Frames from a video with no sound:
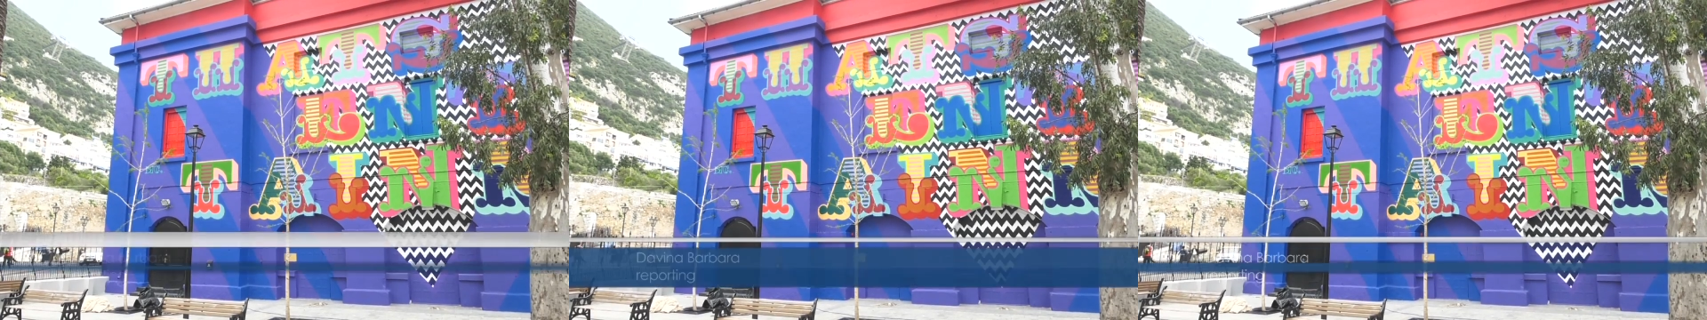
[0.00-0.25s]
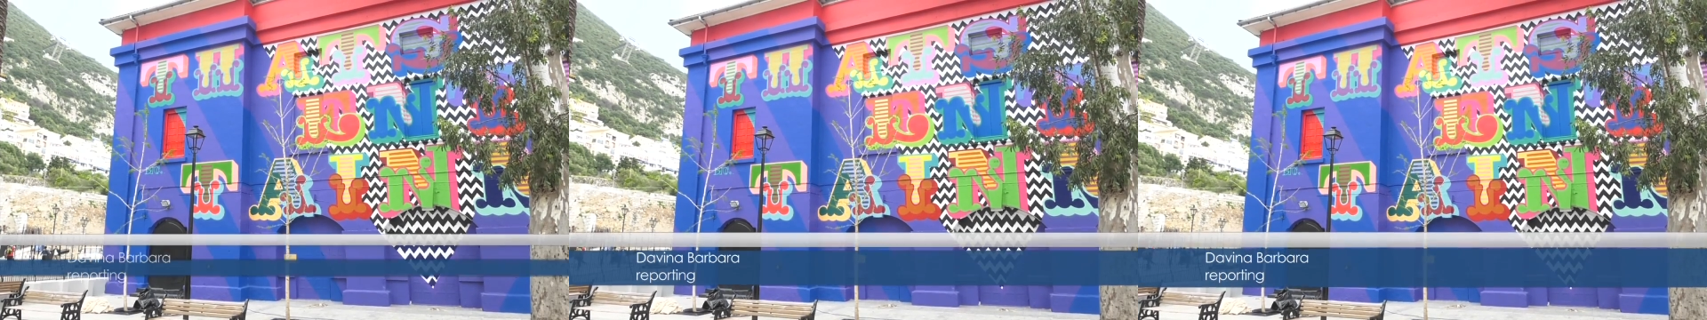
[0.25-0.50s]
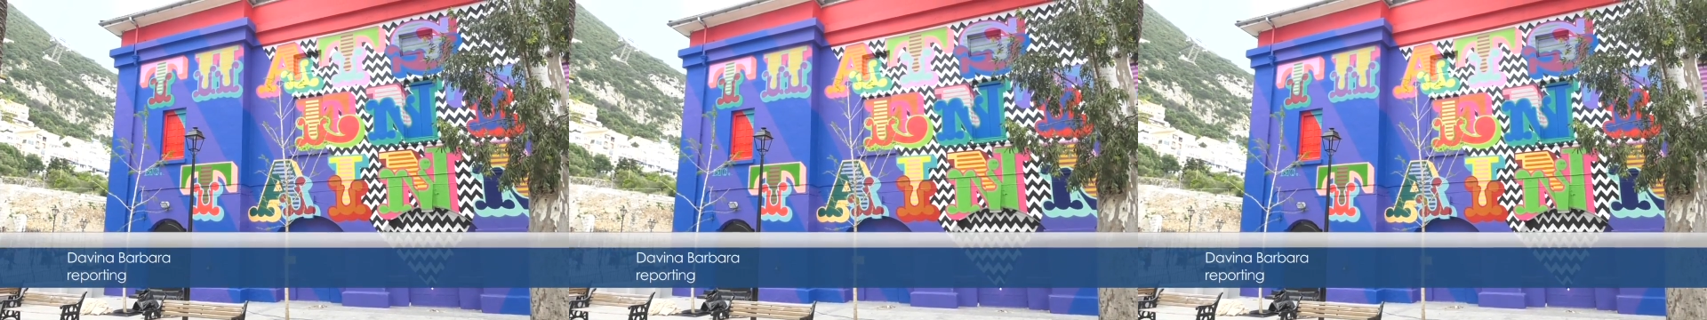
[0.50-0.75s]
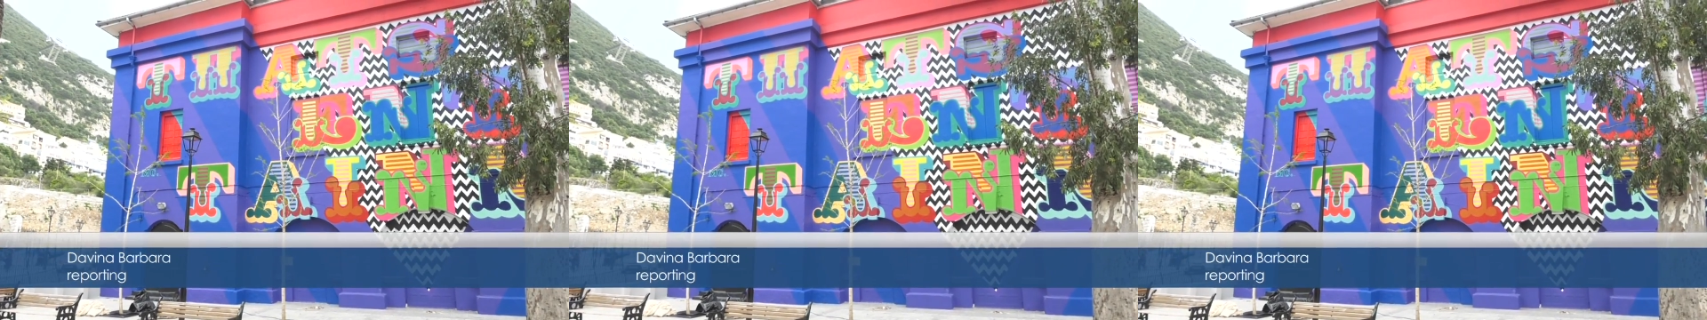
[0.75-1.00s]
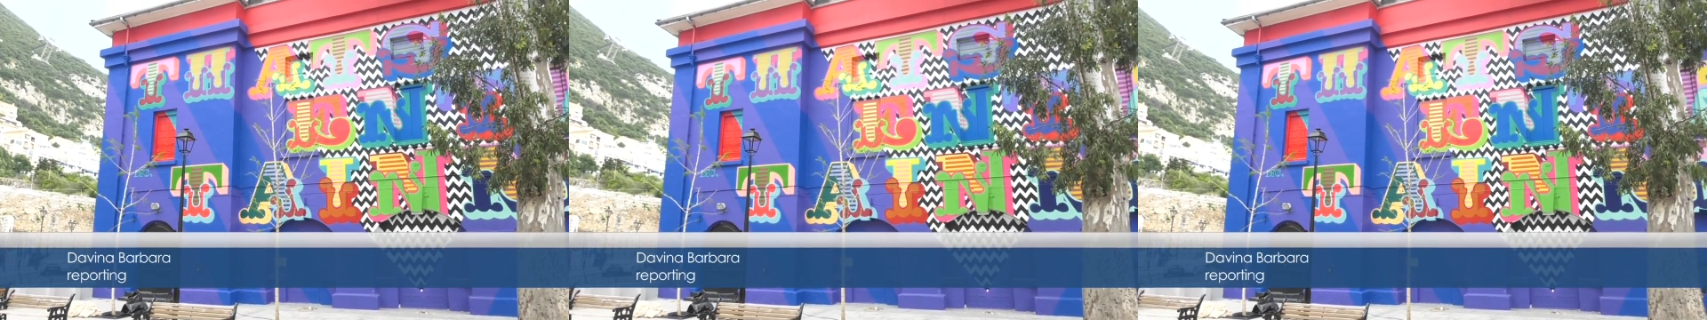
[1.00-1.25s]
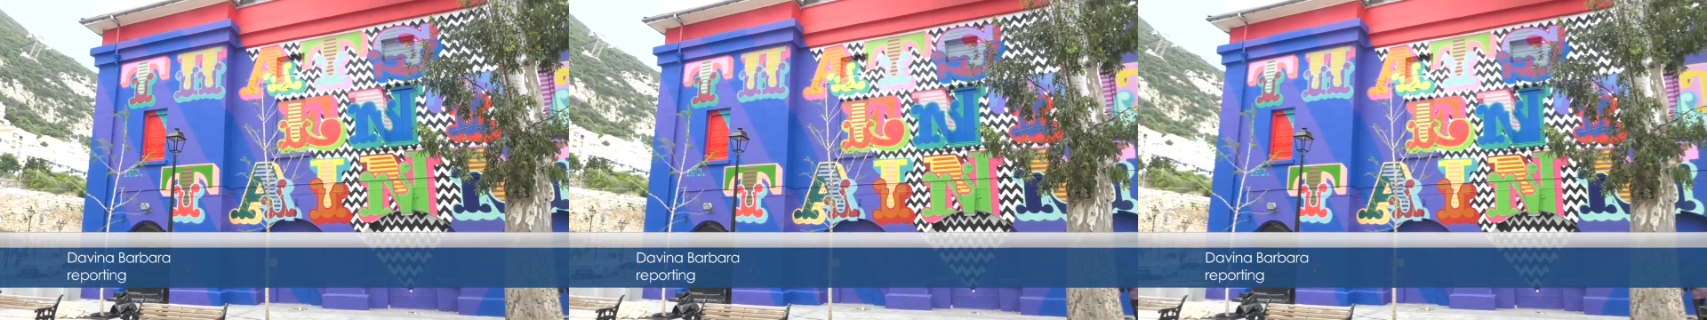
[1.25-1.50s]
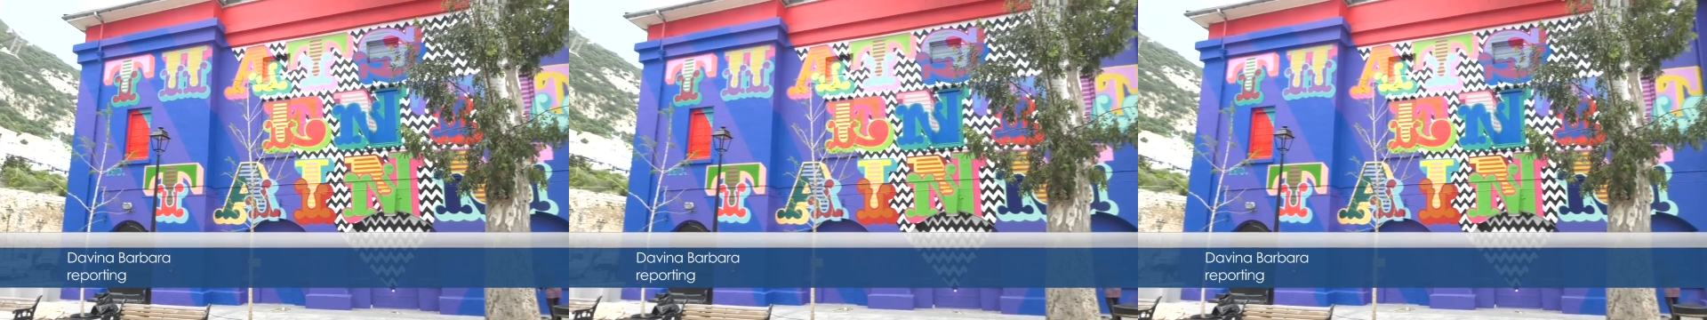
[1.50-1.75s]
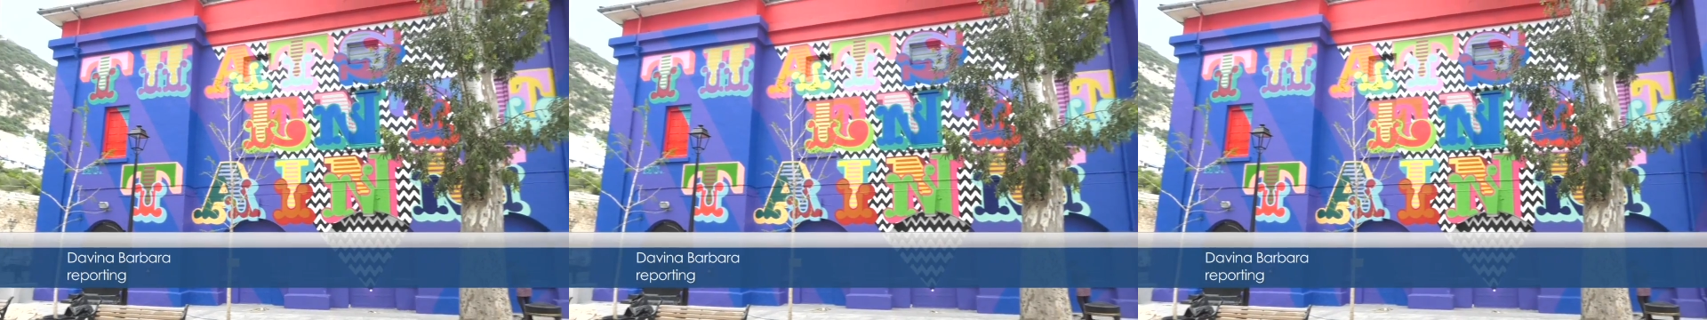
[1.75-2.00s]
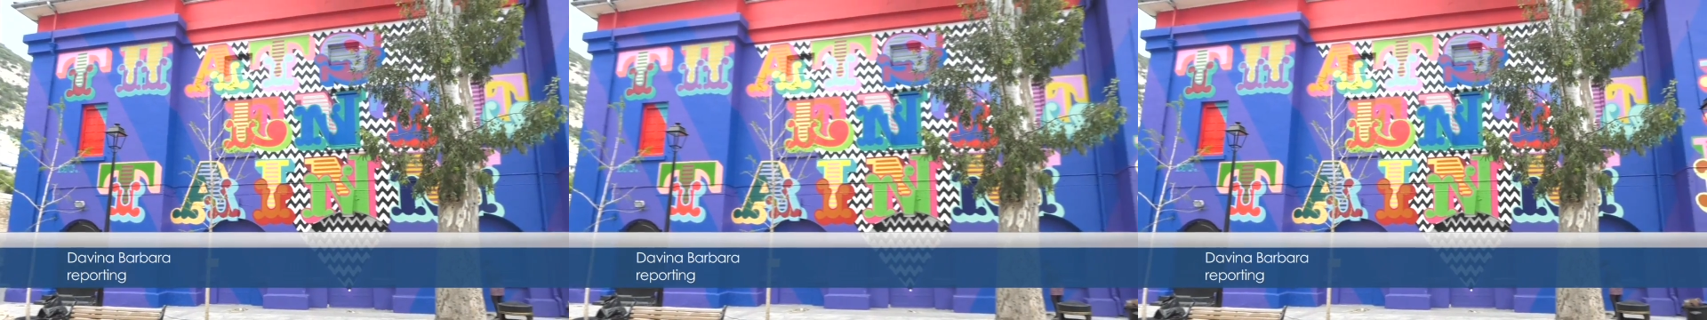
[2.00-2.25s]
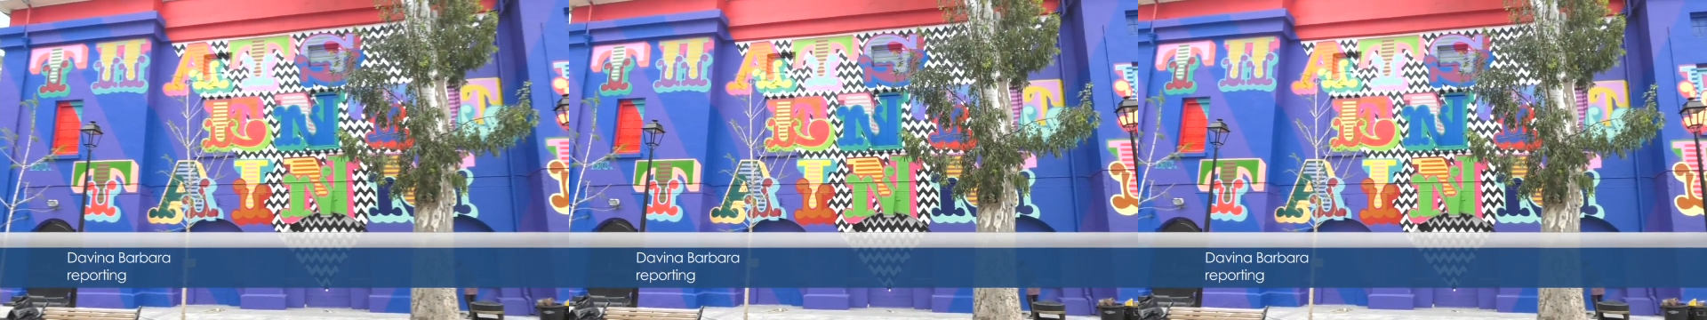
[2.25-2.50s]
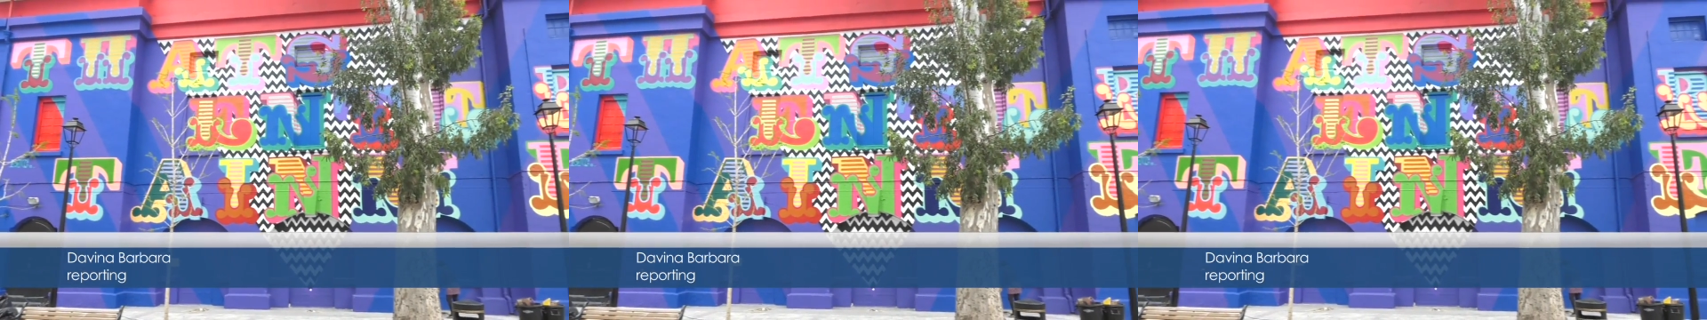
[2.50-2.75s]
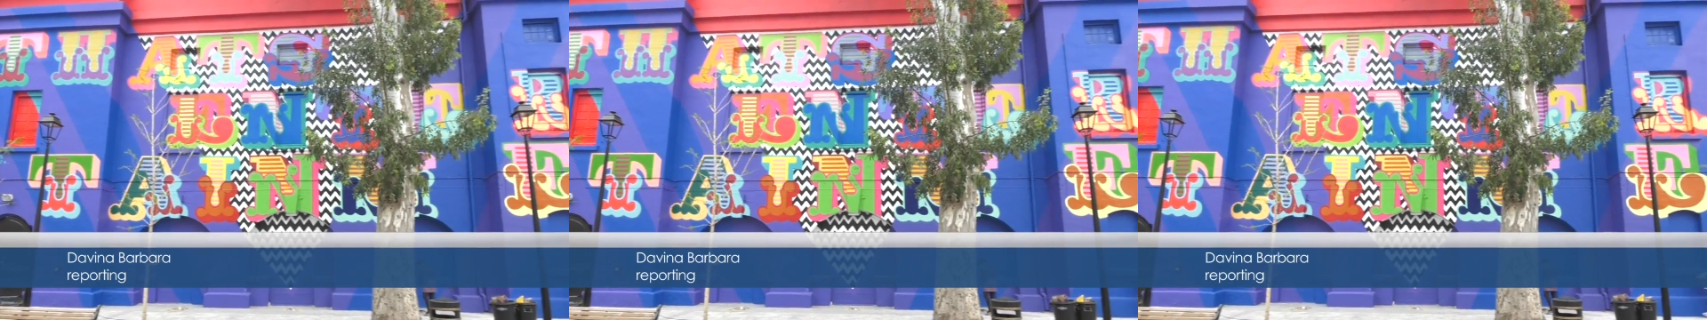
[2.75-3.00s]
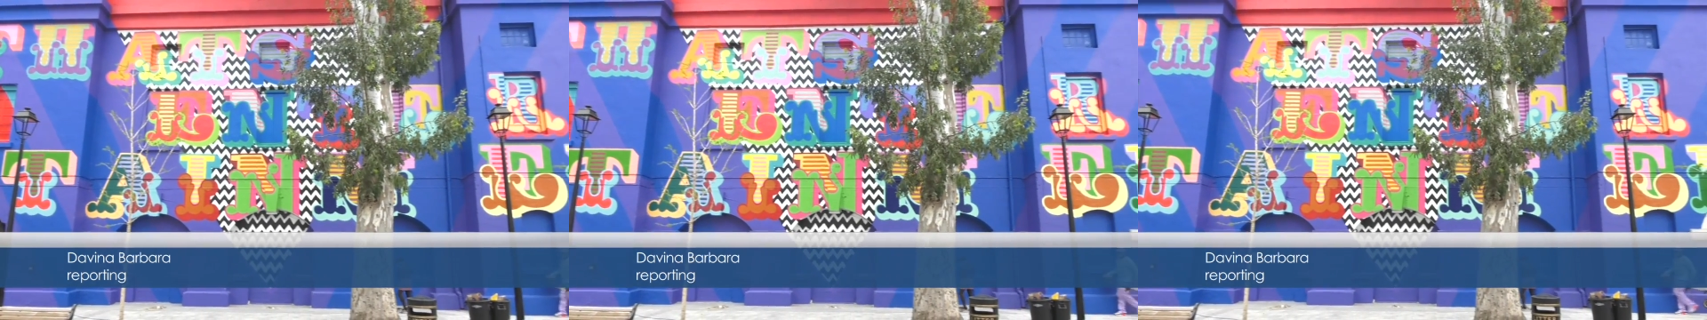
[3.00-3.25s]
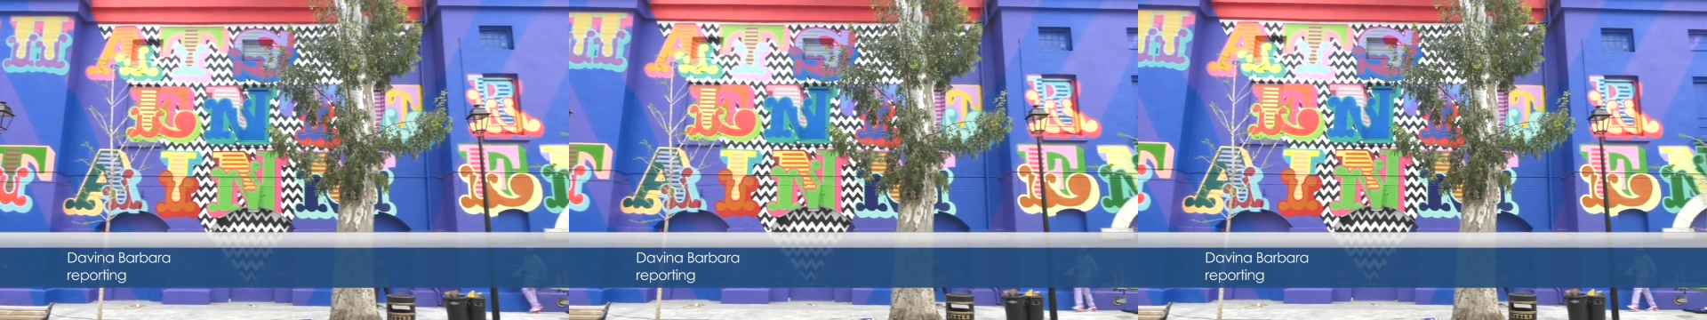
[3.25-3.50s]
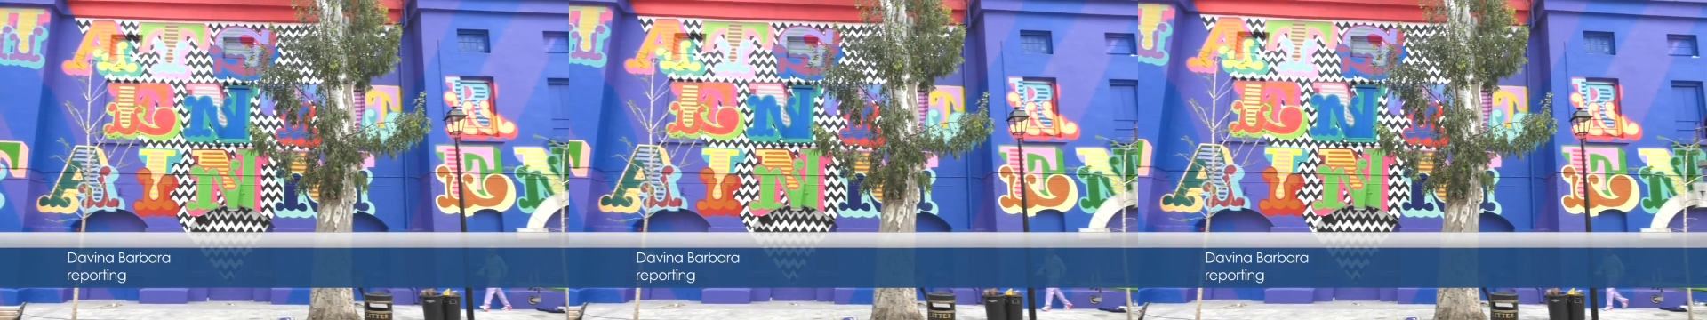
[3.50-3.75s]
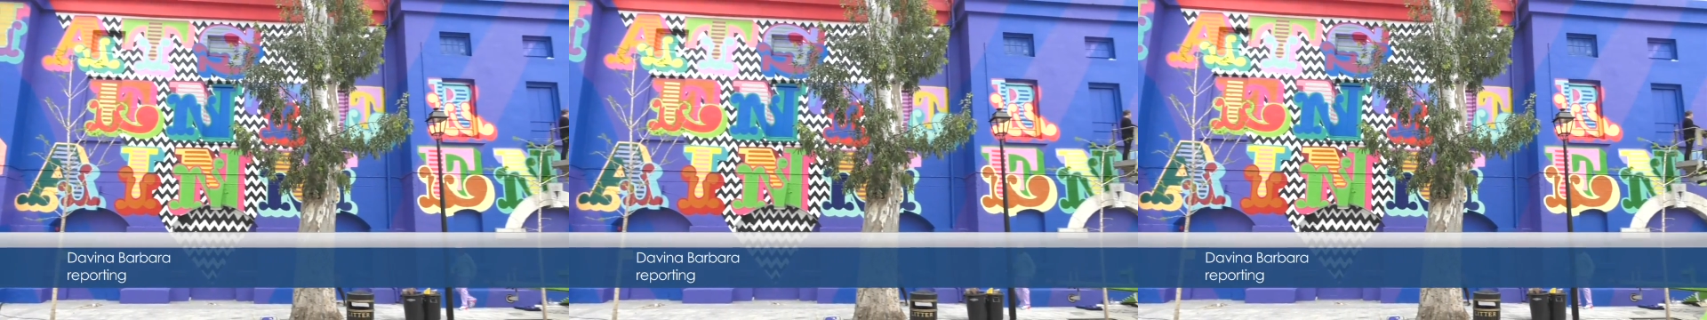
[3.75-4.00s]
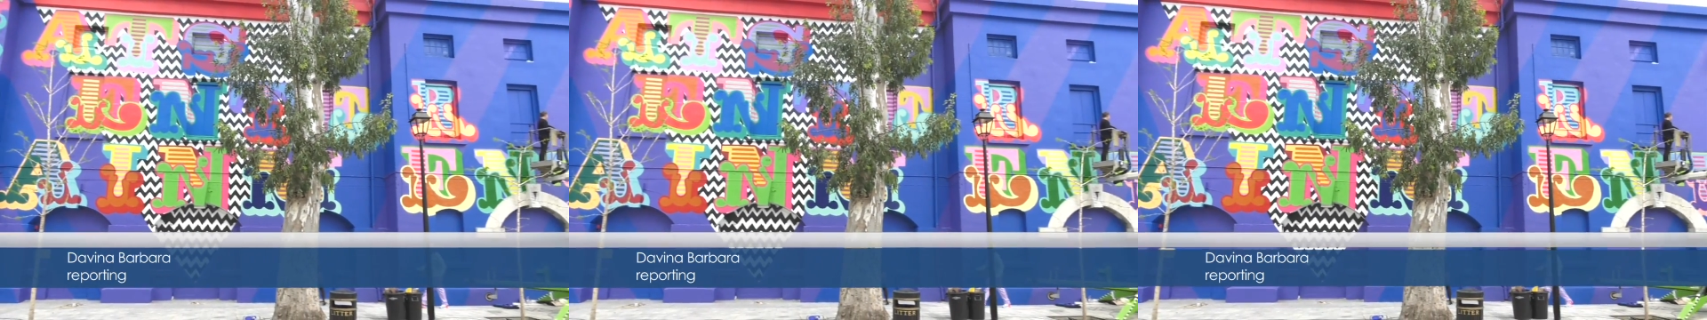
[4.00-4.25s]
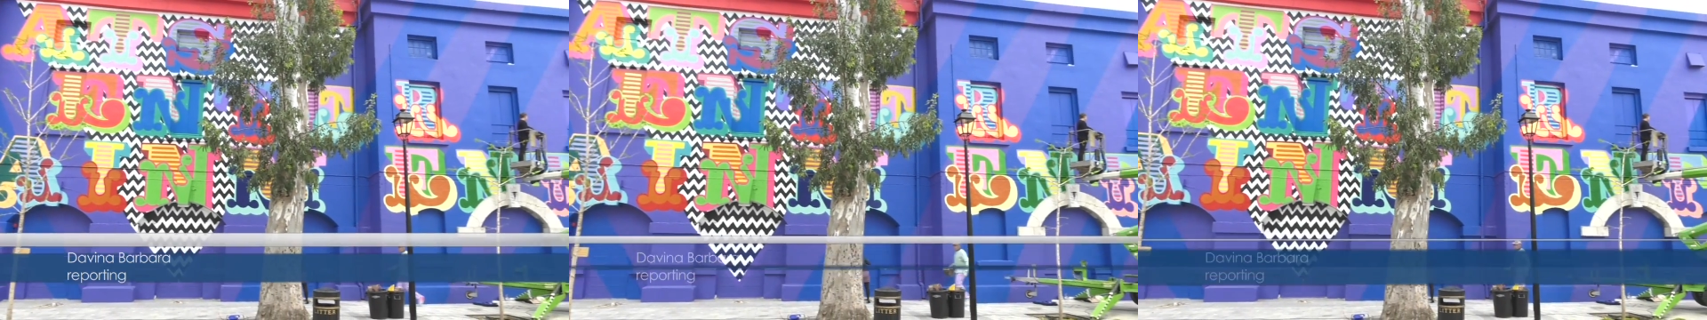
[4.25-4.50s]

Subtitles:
Nobody's mouth can be seen.